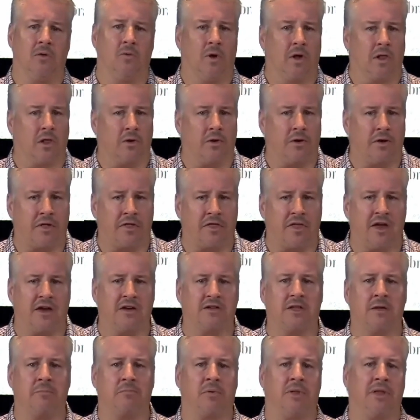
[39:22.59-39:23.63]
We learn the
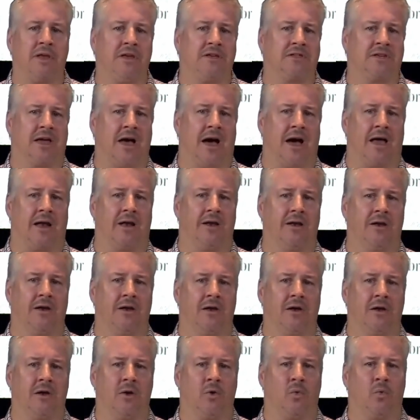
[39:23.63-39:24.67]
things that please God.
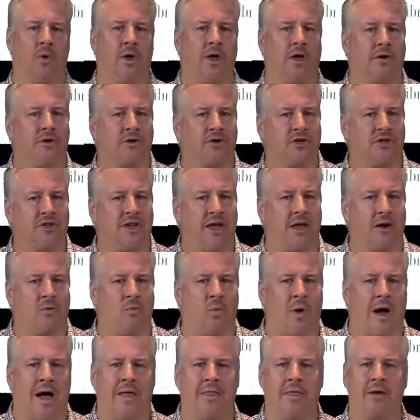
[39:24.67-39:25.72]
We
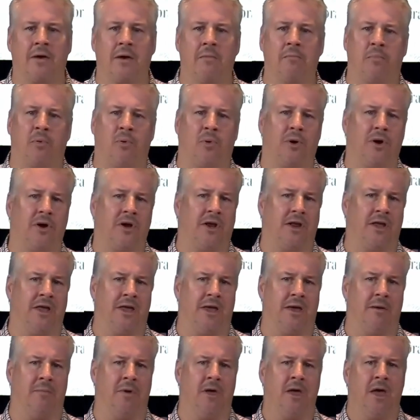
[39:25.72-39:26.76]
understand why they're important to
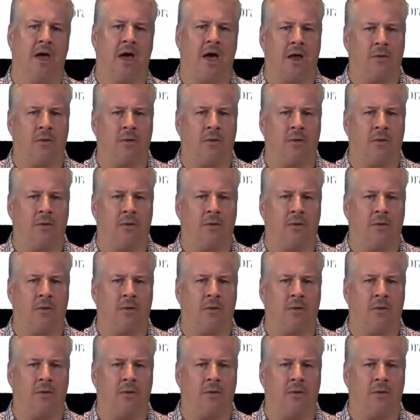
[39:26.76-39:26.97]
him,